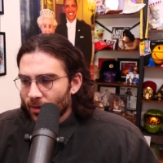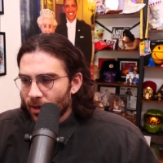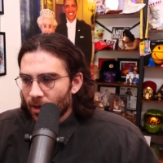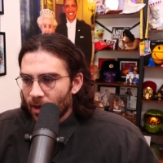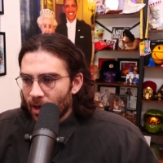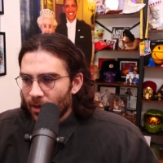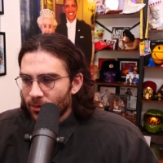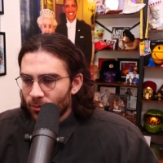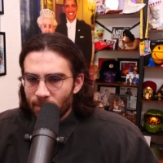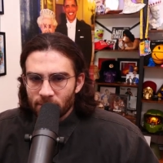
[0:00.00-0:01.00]
Uh, I
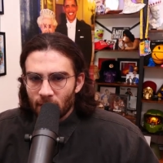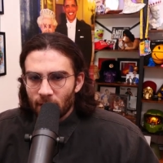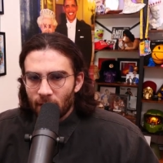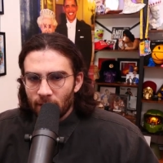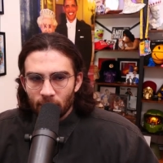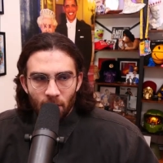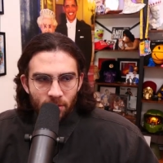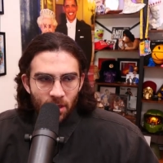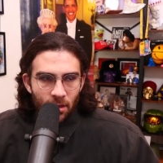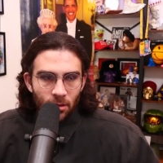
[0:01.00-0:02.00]
the website I the
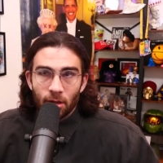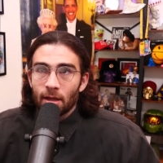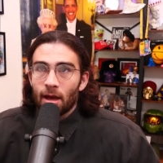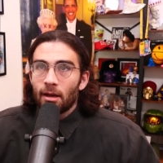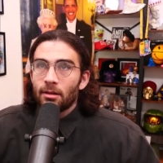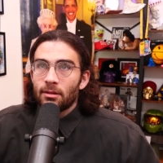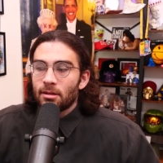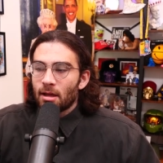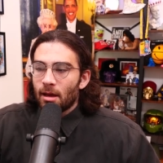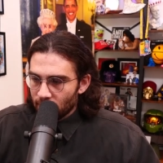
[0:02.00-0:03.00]
website I look at
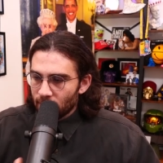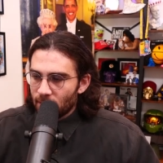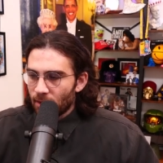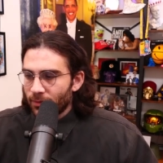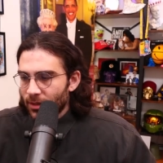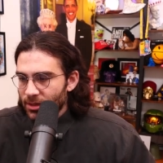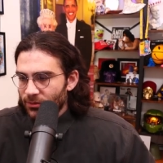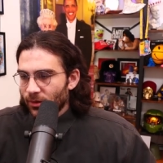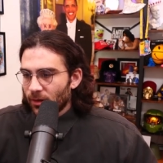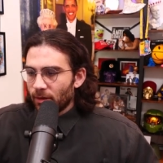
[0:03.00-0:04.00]
did not cover it as
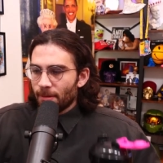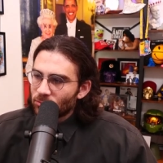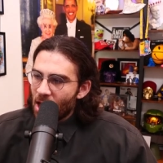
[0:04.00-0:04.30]
filler.